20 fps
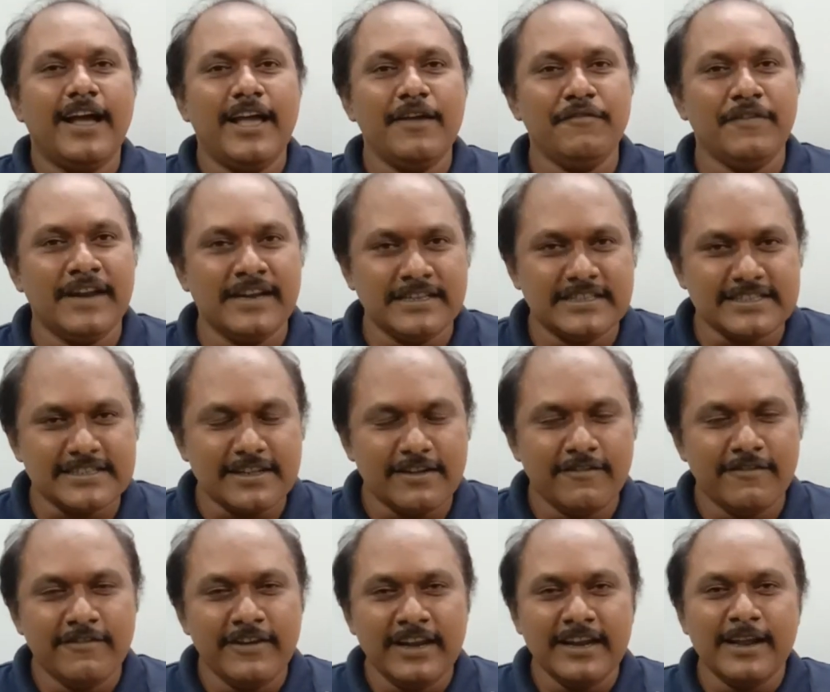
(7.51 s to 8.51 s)
Hi friends,
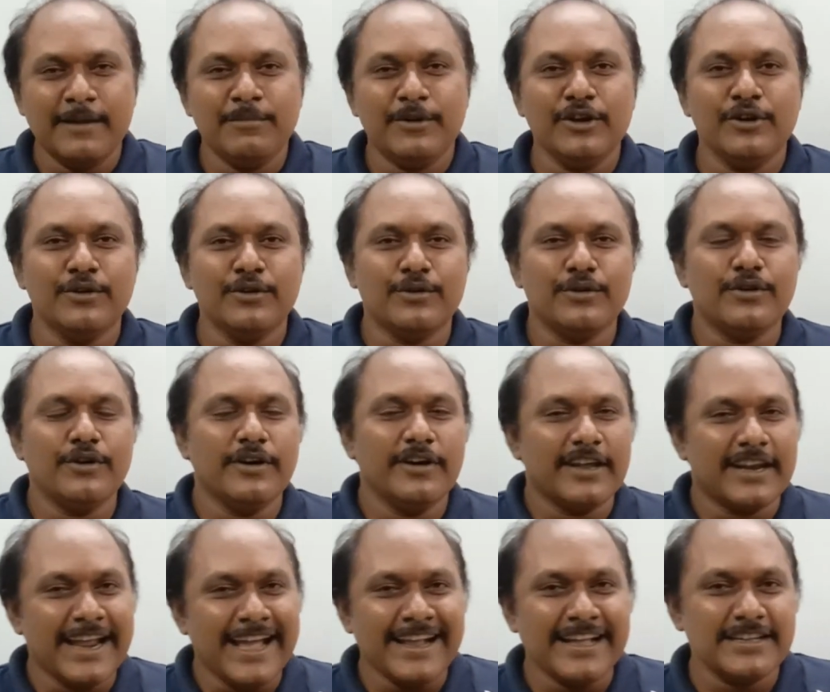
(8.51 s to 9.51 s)
welcome to
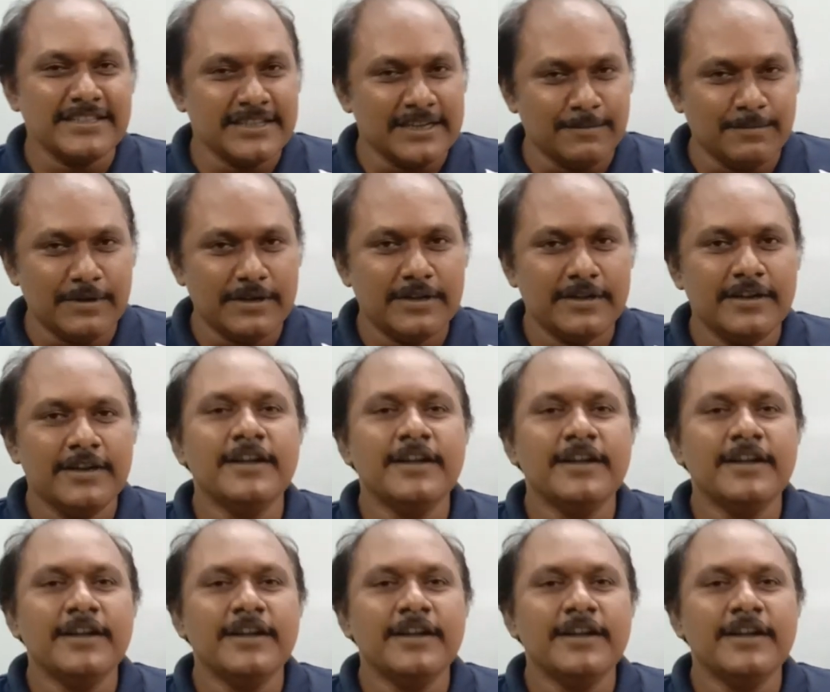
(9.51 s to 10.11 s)
Rankers Hub.